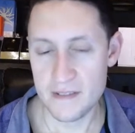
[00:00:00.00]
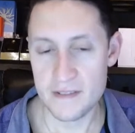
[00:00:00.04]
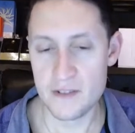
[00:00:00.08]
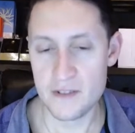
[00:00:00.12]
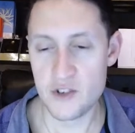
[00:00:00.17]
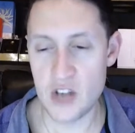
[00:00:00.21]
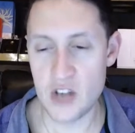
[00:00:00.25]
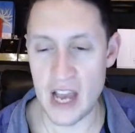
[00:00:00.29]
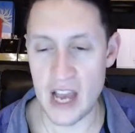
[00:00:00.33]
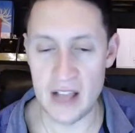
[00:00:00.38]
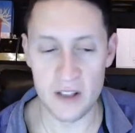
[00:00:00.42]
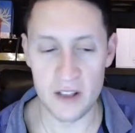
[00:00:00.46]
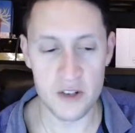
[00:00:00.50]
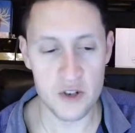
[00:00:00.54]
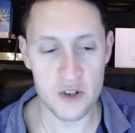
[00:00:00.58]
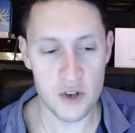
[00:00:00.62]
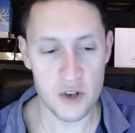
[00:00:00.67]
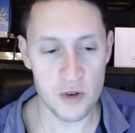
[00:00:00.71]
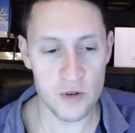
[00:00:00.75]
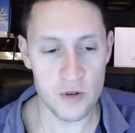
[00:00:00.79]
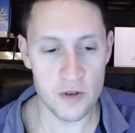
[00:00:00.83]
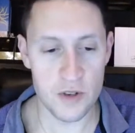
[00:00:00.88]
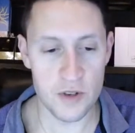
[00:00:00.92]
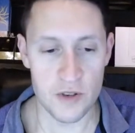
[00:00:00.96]

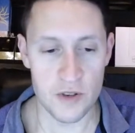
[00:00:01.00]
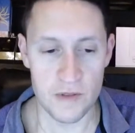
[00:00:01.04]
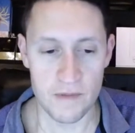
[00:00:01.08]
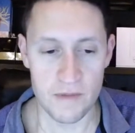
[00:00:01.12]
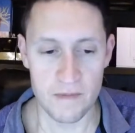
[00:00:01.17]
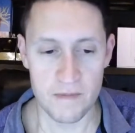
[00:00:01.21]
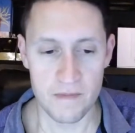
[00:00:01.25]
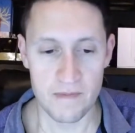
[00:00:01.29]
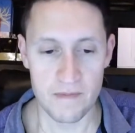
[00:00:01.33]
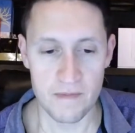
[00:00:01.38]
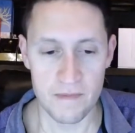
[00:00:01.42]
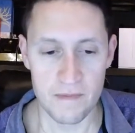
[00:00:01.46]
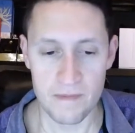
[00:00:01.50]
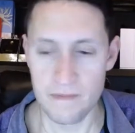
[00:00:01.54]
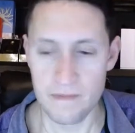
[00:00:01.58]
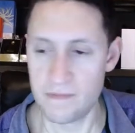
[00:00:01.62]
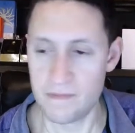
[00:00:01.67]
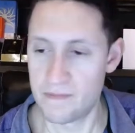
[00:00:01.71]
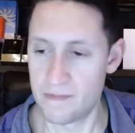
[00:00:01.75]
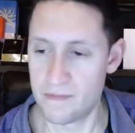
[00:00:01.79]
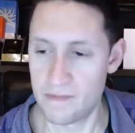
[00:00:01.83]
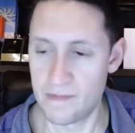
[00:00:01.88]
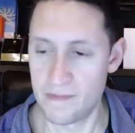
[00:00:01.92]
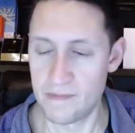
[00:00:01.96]
challengers.
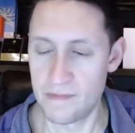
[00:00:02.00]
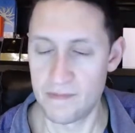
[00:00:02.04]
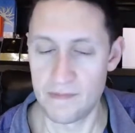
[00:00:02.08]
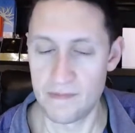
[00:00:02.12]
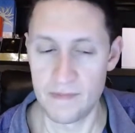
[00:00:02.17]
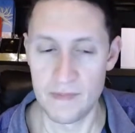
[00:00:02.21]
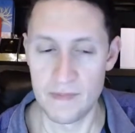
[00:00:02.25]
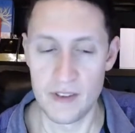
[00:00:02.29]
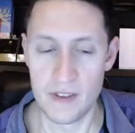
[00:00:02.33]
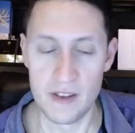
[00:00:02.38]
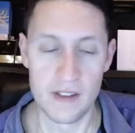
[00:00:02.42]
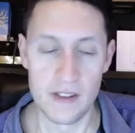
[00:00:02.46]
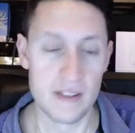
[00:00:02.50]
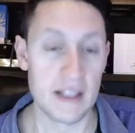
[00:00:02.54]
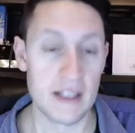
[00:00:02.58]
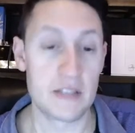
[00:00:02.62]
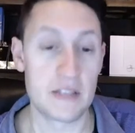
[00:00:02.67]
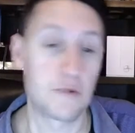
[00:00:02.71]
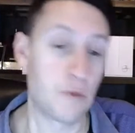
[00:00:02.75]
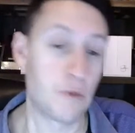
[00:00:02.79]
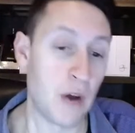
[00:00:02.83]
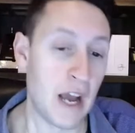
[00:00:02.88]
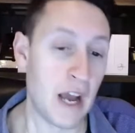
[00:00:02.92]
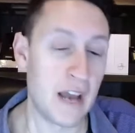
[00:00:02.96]

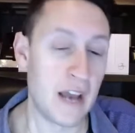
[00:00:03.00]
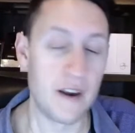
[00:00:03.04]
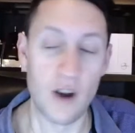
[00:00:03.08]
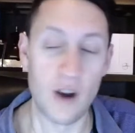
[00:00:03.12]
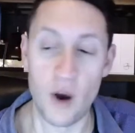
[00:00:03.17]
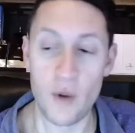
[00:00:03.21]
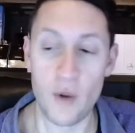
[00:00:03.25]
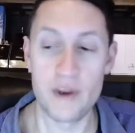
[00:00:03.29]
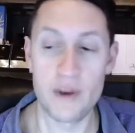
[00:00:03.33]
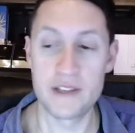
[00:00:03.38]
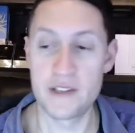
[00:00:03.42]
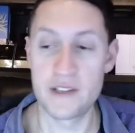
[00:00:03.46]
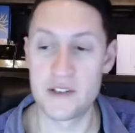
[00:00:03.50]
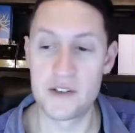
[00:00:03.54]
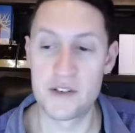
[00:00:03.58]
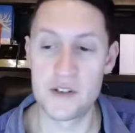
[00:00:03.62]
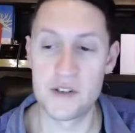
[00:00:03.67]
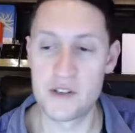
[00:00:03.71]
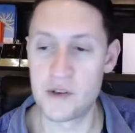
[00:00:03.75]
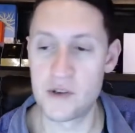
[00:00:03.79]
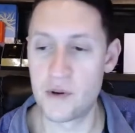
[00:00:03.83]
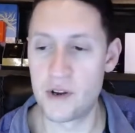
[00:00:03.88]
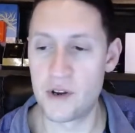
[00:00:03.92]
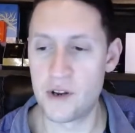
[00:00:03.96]
That's right. Always listen
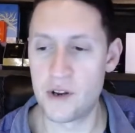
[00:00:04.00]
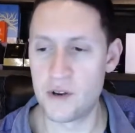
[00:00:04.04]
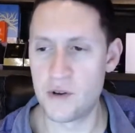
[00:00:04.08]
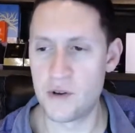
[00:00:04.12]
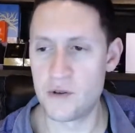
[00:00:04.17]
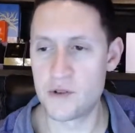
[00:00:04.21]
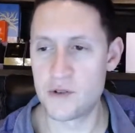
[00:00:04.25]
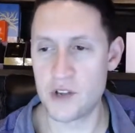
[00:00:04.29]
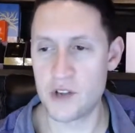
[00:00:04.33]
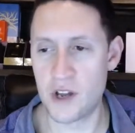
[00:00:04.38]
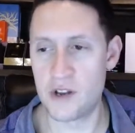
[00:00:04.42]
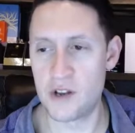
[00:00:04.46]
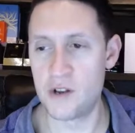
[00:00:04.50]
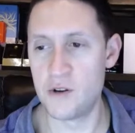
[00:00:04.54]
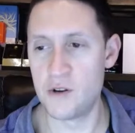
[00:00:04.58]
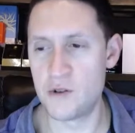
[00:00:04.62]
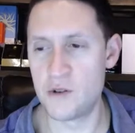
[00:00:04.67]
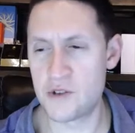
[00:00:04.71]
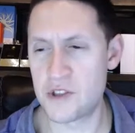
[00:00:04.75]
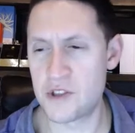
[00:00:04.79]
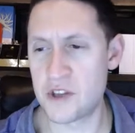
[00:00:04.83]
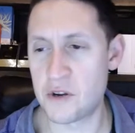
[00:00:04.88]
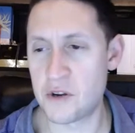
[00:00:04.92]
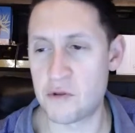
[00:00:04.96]
to Anuj.
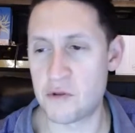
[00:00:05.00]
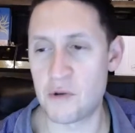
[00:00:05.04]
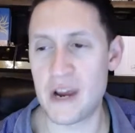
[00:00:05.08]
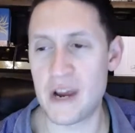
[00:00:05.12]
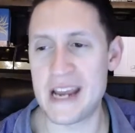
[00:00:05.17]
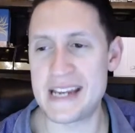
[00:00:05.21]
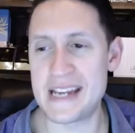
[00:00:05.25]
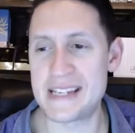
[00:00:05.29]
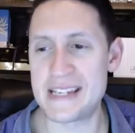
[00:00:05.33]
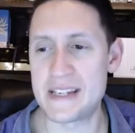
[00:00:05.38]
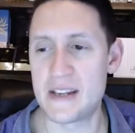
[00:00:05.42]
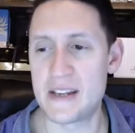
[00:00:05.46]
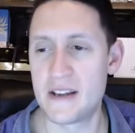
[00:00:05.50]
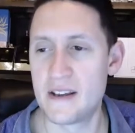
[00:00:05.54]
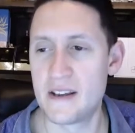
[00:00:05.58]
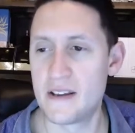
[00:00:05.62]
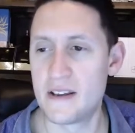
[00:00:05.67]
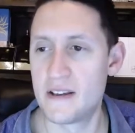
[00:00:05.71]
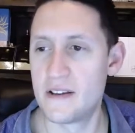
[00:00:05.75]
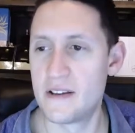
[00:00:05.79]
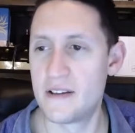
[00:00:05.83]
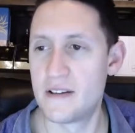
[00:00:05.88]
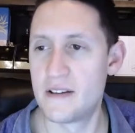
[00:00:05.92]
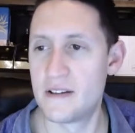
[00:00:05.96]
Anuj the Great.
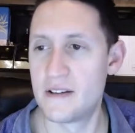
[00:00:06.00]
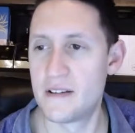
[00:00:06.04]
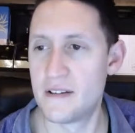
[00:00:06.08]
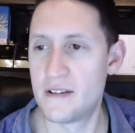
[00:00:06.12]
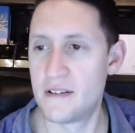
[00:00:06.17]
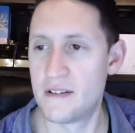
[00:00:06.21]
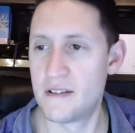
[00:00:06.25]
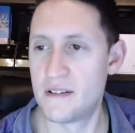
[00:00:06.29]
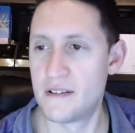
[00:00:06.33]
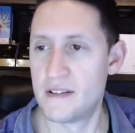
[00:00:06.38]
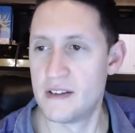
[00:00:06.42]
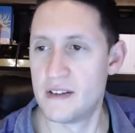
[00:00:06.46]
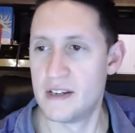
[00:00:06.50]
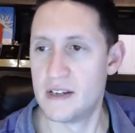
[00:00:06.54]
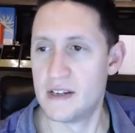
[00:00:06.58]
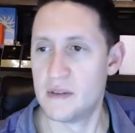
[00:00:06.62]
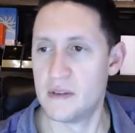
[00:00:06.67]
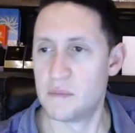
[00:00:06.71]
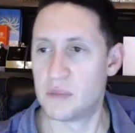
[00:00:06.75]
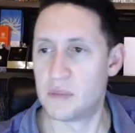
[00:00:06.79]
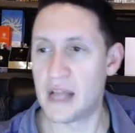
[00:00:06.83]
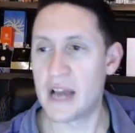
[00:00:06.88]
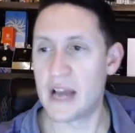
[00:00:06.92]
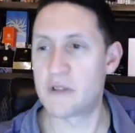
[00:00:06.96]

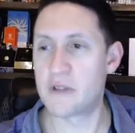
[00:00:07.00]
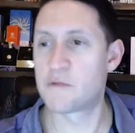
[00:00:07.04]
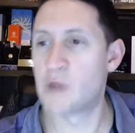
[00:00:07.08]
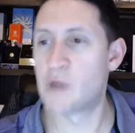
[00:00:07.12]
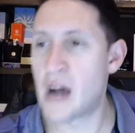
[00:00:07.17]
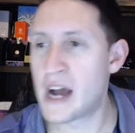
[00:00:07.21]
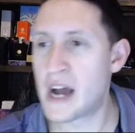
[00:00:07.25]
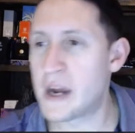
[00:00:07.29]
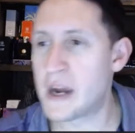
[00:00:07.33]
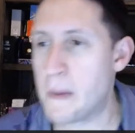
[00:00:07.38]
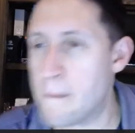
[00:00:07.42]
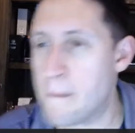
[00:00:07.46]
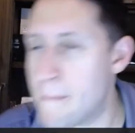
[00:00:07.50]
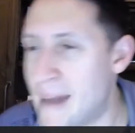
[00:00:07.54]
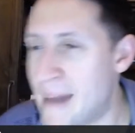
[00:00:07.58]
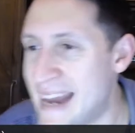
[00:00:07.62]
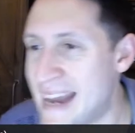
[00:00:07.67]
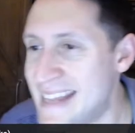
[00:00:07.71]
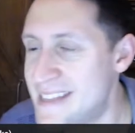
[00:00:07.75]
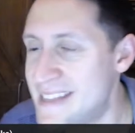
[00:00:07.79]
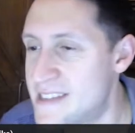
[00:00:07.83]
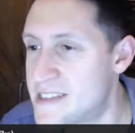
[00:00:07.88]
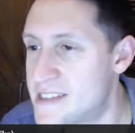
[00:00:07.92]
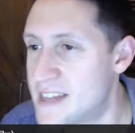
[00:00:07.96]
Black Rock
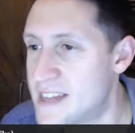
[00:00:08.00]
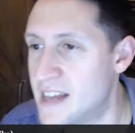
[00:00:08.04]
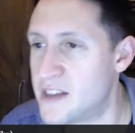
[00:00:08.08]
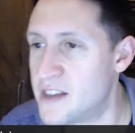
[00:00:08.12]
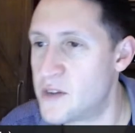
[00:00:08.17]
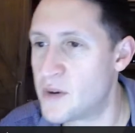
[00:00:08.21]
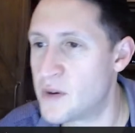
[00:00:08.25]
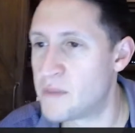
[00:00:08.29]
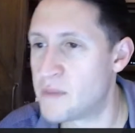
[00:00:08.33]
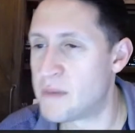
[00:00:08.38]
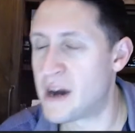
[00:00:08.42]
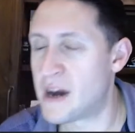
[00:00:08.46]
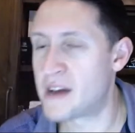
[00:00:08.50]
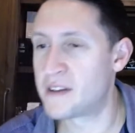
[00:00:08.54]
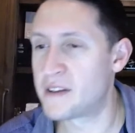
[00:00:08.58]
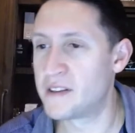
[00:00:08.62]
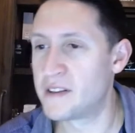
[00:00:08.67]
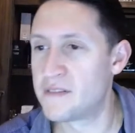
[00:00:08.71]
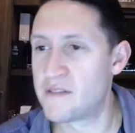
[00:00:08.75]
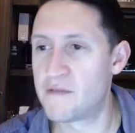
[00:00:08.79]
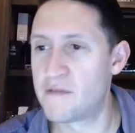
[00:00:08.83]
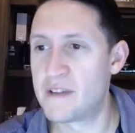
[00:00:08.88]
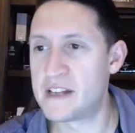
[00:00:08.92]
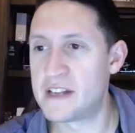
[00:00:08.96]
might send you a bottle
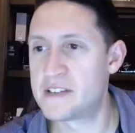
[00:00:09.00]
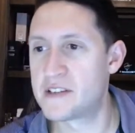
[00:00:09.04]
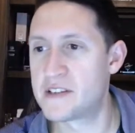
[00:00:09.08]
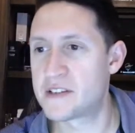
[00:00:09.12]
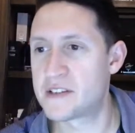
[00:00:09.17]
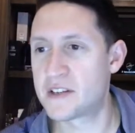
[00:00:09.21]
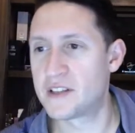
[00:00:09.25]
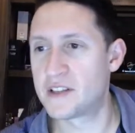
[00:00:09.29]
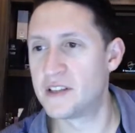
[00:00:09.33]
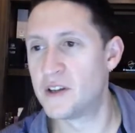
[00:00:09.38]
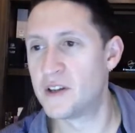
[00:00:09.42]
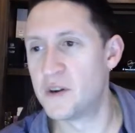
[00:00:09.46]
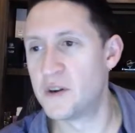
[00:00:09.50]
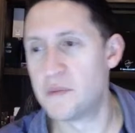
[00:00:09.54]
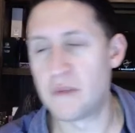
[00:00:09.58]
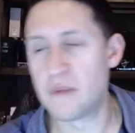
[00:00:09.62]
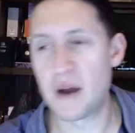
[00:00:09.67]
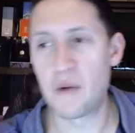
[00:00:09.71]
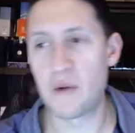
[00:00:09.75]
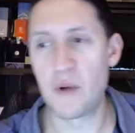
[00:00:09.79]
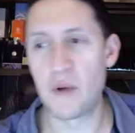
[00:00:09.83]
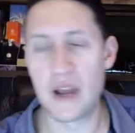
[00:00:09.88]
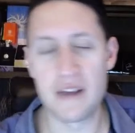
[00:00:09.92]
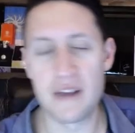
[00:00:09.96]
of Aventus cologne
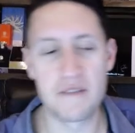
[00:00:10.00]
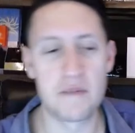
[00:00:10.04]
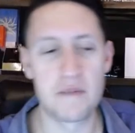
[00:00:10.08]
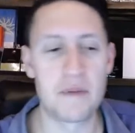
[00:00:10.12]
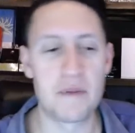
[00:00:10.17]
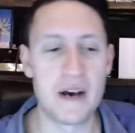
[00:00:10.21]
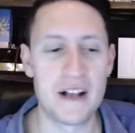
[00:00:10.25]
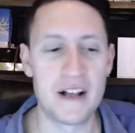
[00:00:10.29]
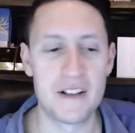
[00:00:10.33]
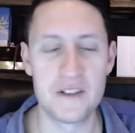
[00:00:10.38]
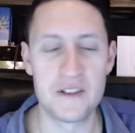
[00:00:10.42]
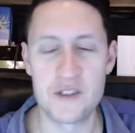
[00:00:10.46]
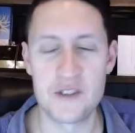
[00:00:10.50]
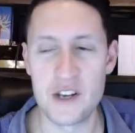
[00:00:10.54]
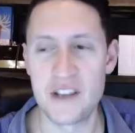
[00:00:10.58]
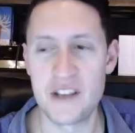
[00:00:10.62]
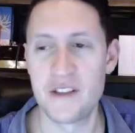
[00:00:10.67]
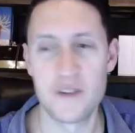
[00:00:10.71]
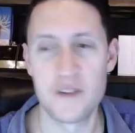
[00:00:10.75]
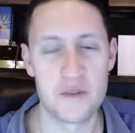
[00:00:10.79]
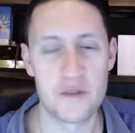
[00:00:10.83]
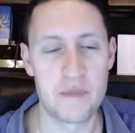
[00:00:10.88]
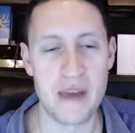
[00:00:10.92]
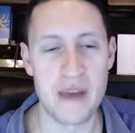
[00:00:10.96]
by way of apology.
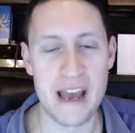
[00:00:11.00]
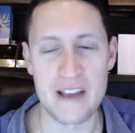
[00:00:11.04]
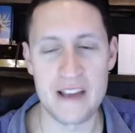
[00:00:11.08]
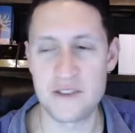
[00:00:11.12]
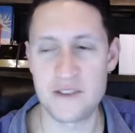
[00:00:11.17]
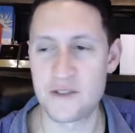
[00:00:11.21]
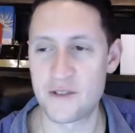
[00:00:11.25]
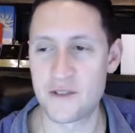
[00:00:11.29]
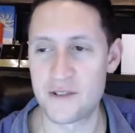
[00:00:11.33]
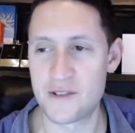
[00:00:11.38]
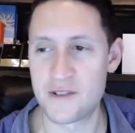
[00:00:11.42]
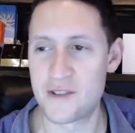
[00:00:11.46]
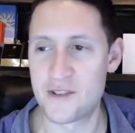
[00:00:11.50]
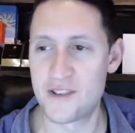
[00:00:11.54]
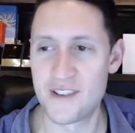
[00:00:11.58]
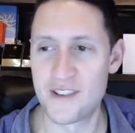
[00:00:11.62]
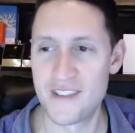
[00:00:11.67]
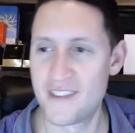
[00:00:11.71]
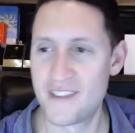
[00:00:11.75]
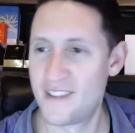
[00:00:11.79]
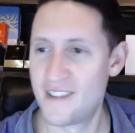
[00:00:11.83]
Those bastards.